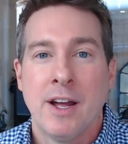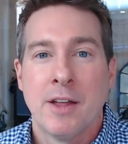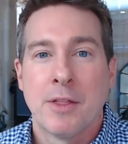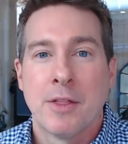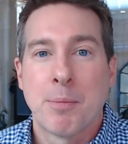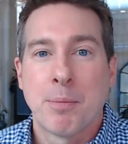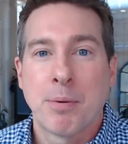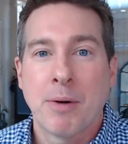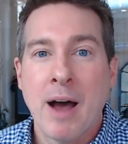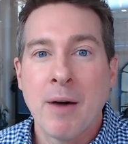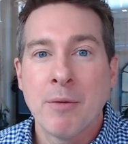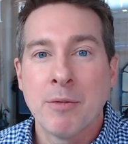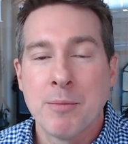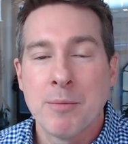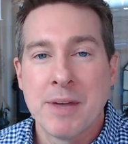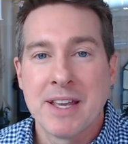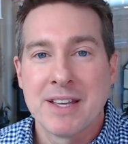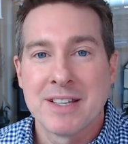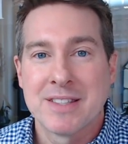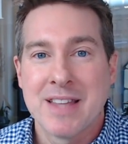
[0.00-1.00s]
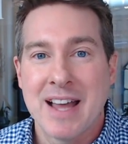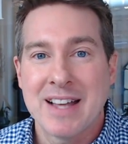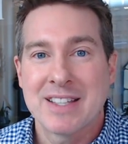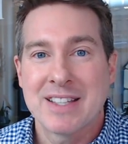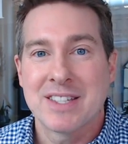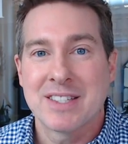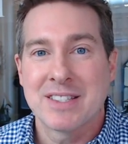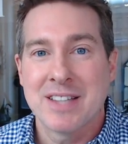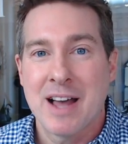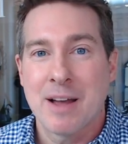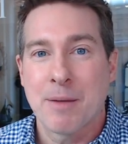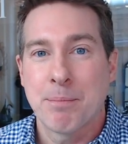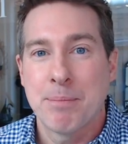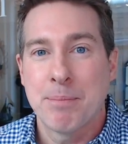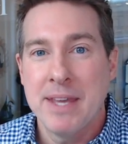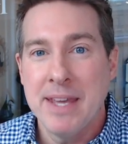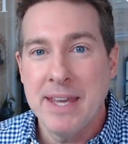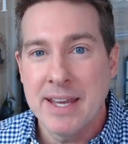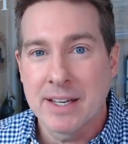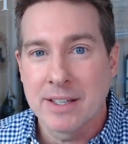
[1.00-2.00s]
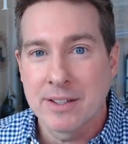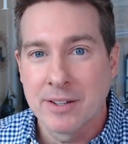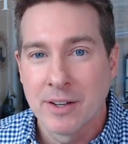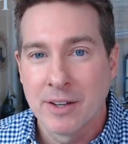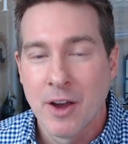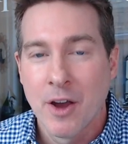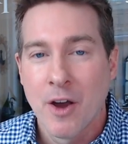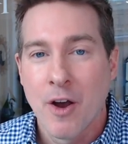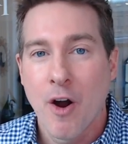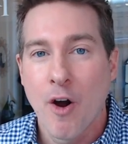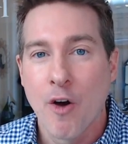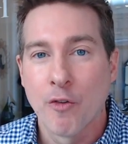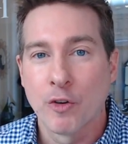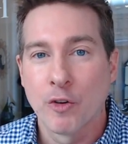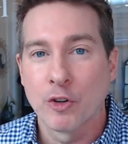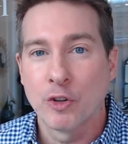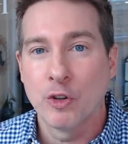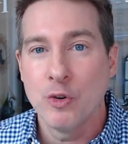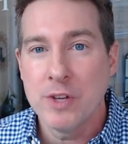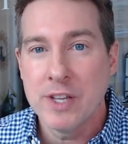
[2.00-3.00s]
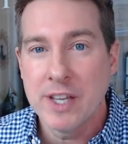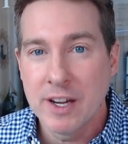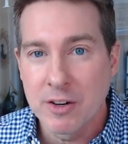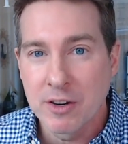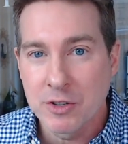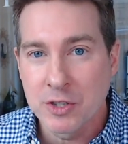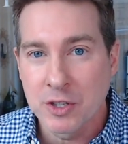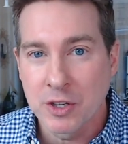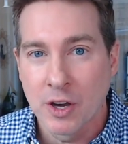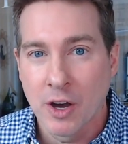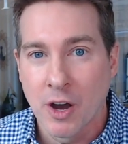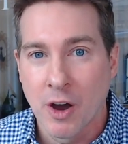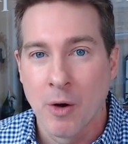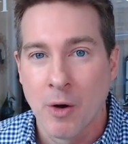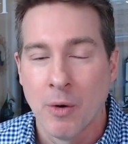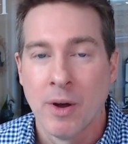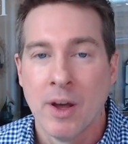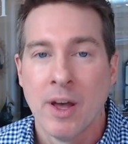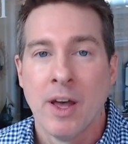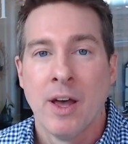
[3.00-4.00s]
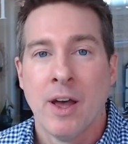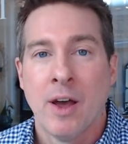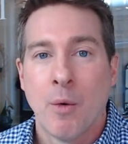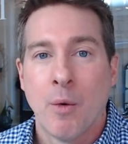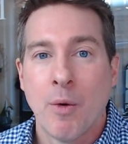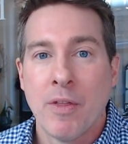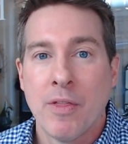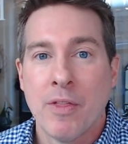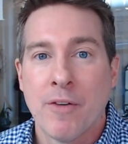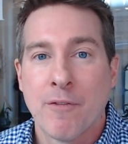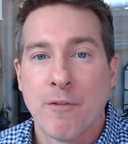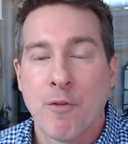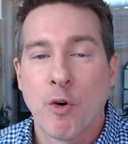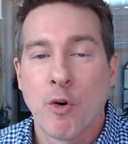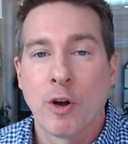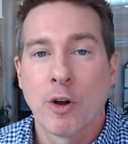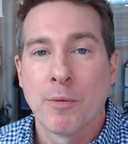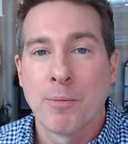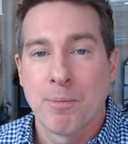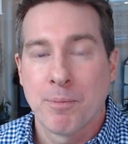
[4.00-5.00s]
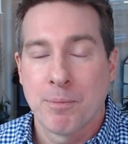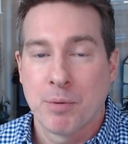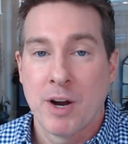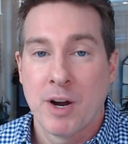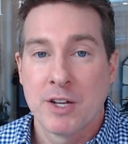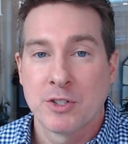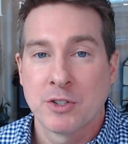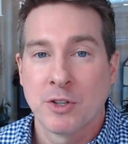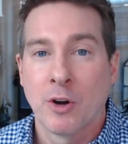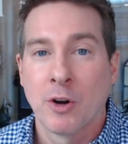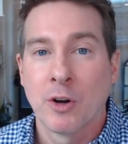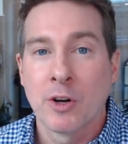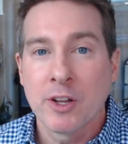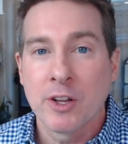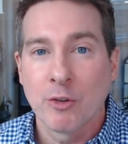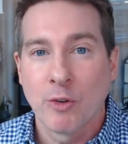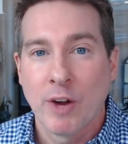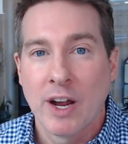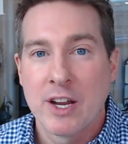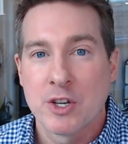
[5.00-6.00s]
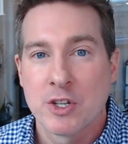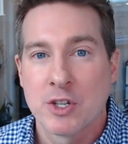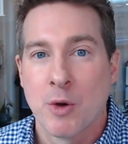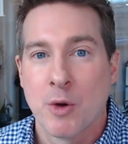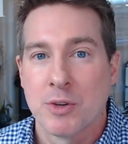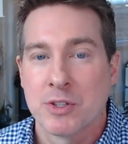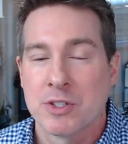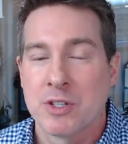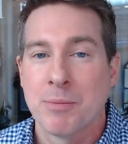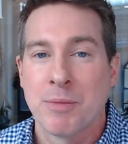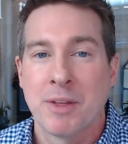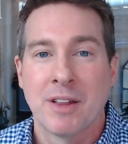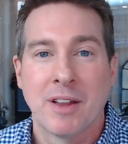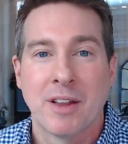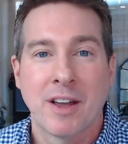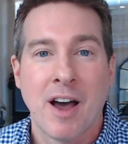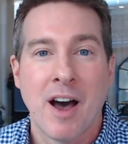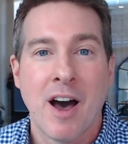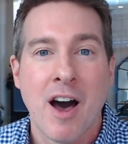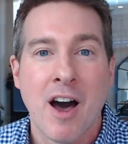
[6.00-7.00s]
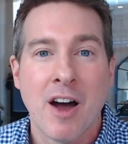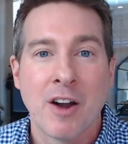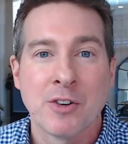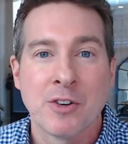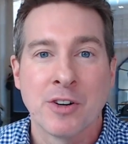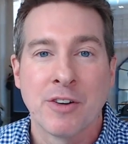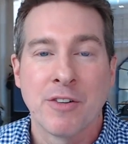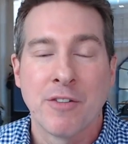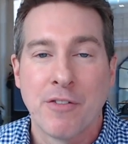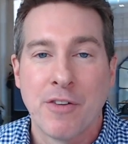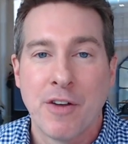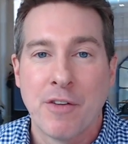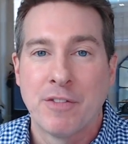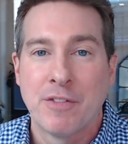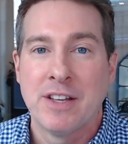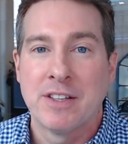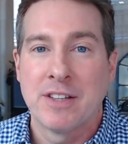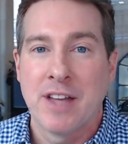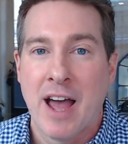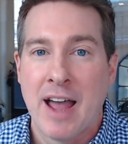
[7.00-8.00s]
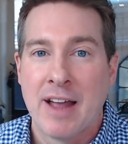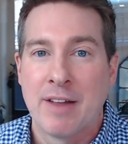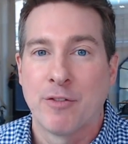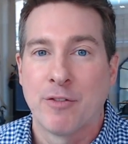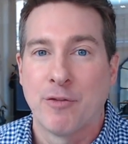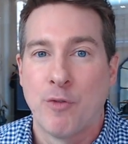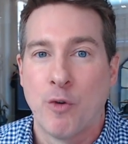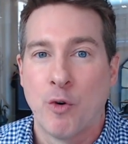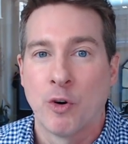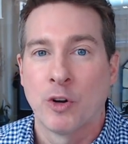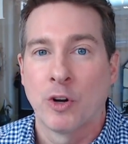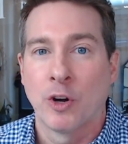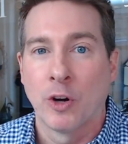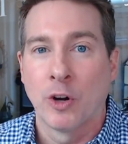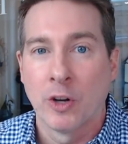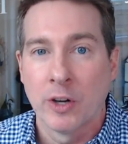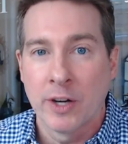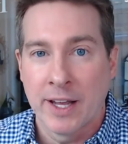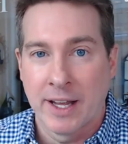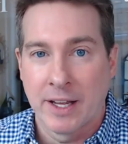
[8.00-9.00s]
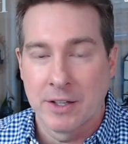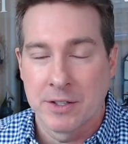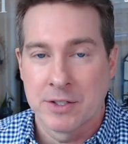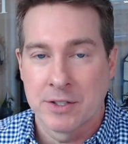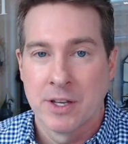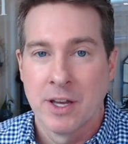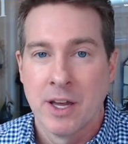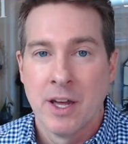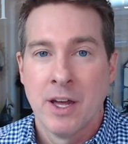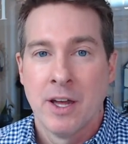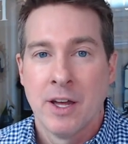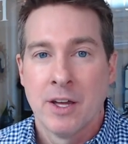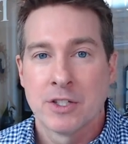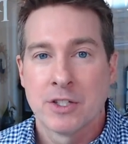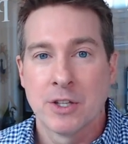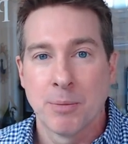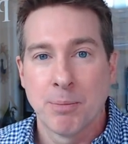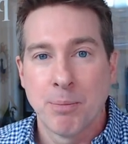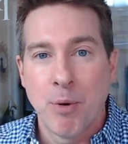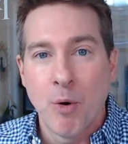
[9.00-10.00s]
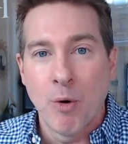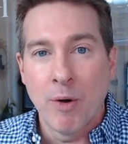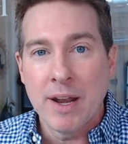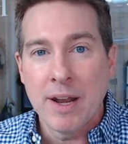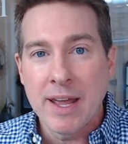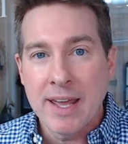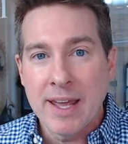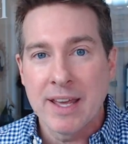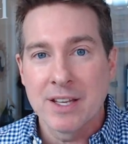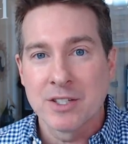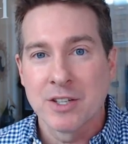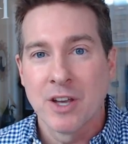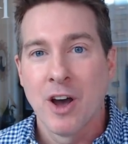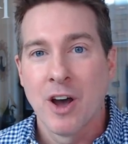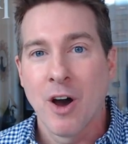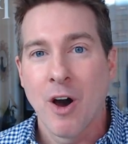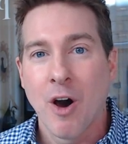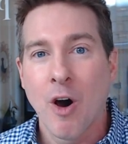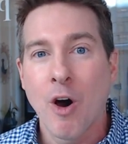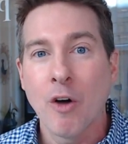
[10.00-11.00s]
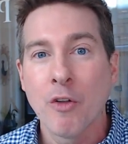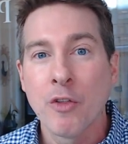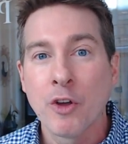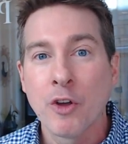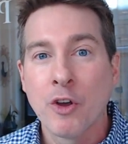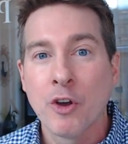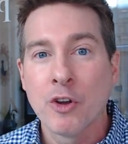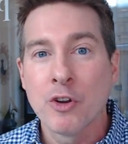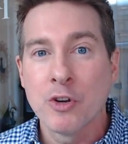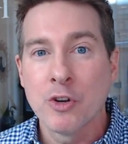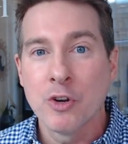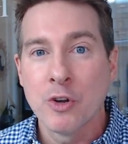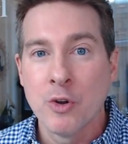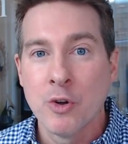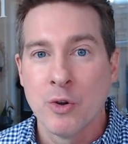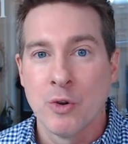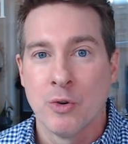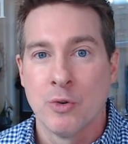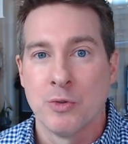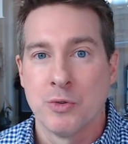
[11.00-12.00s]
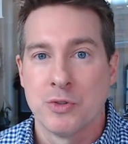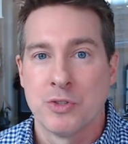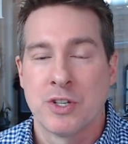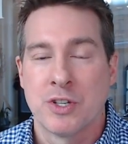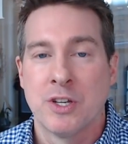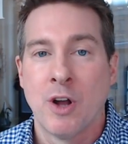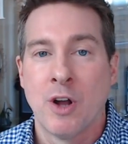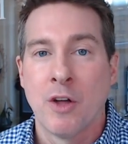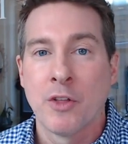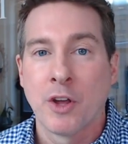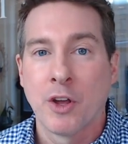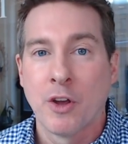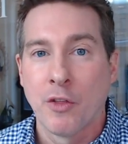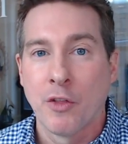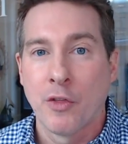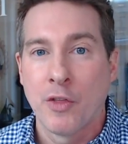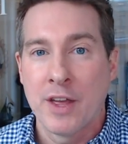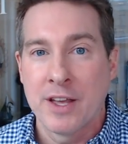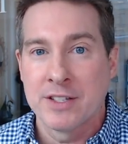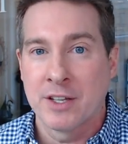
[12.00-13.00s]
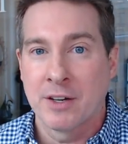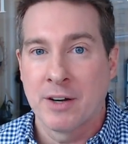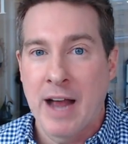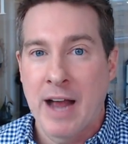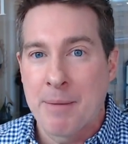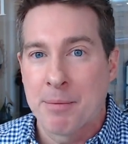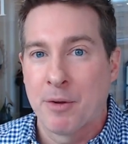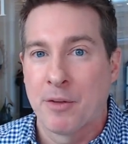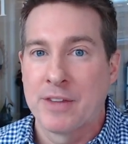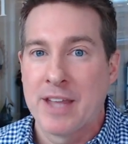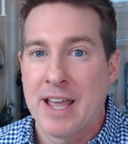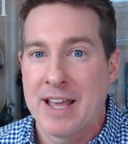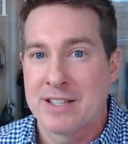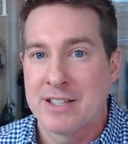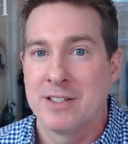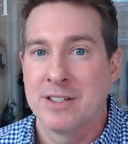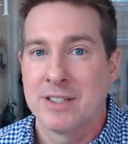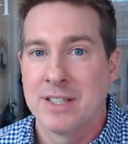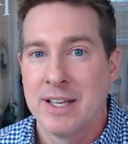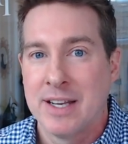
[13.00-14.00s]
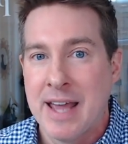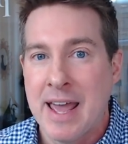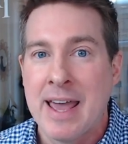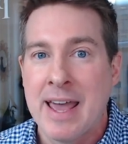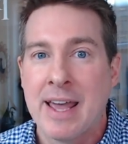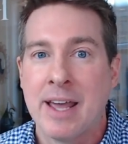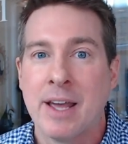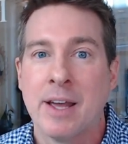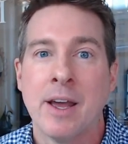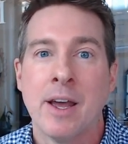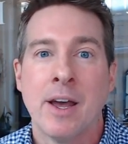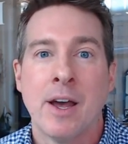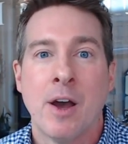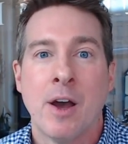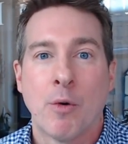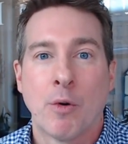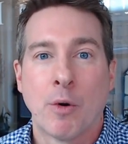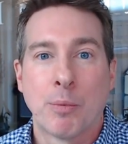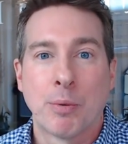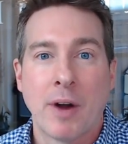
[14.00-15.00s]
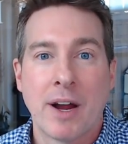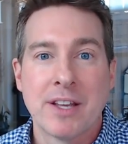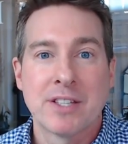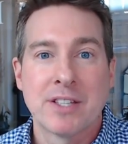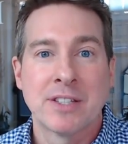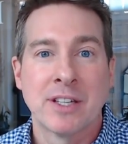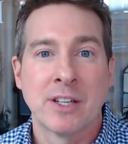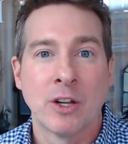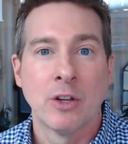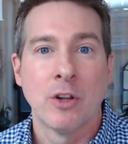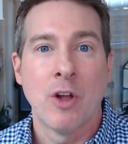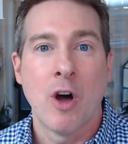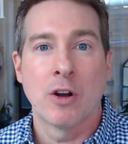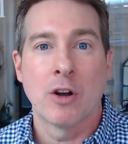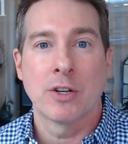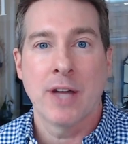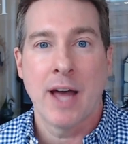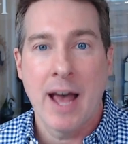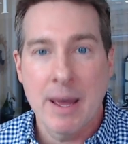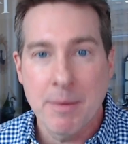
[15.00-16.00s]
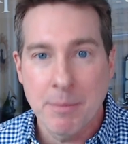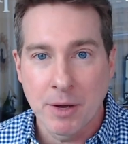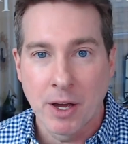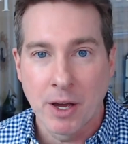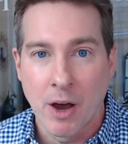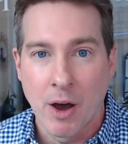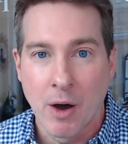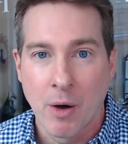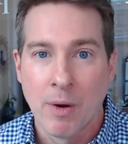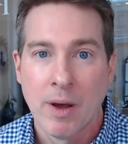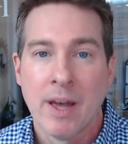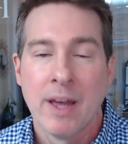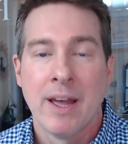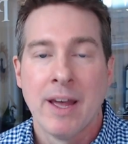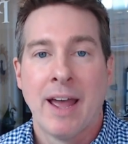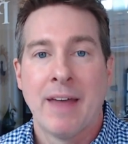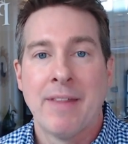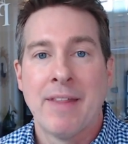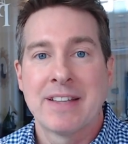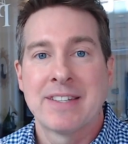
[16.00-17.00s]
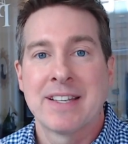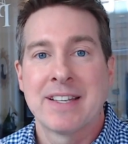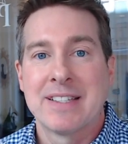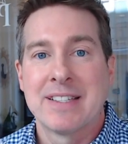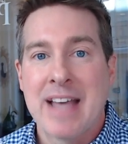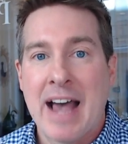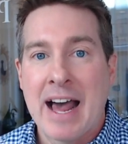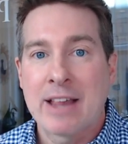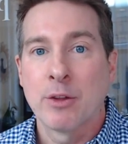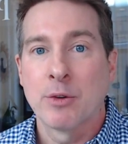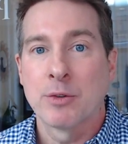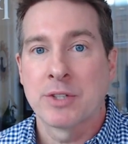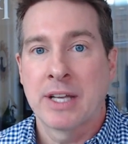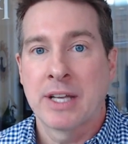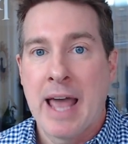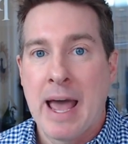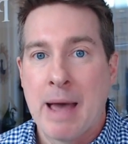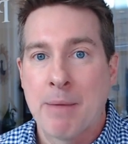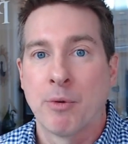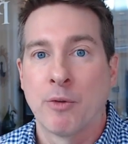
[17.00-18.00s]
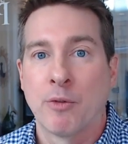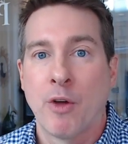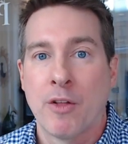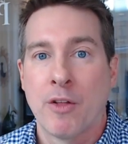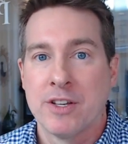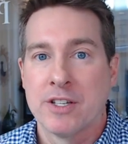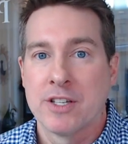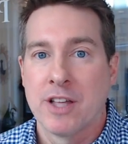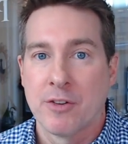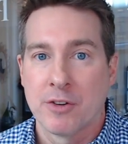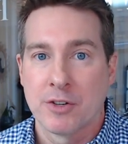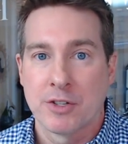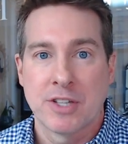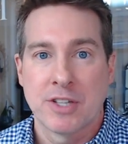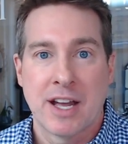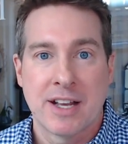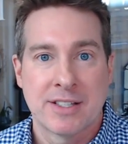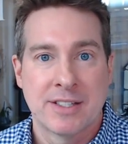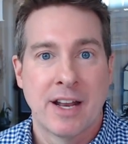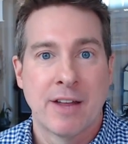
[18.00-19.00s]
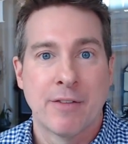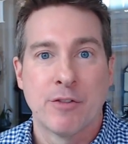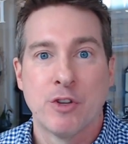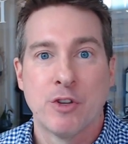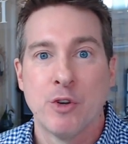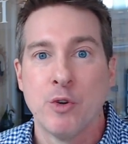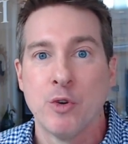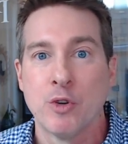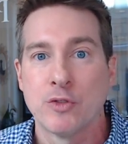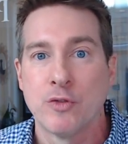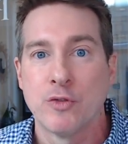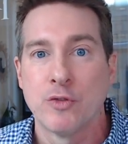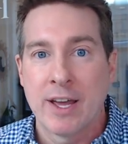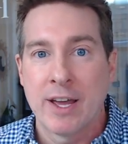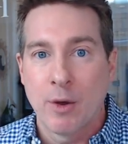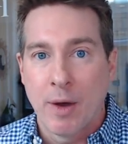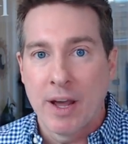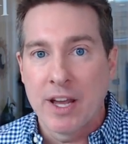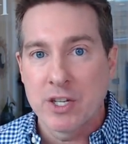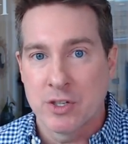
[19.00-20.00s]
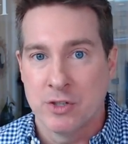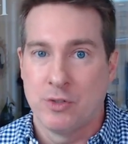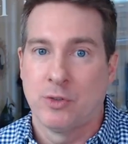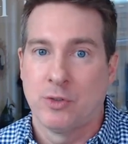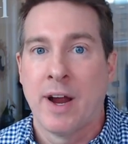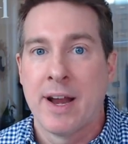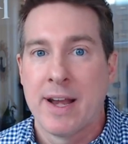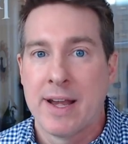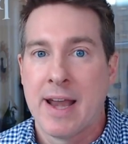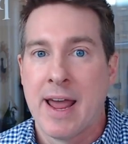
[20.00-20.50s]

The problem is that stock peaked over 2 years ago when the Ford price-to-earnings ratio was something like 150 times forward earnings. So the point is, all the good news and all the good things that are happening with Tesla today were priced in a long time ago, and that's exactly what's going to happen with all these other stocks that have huge valuations right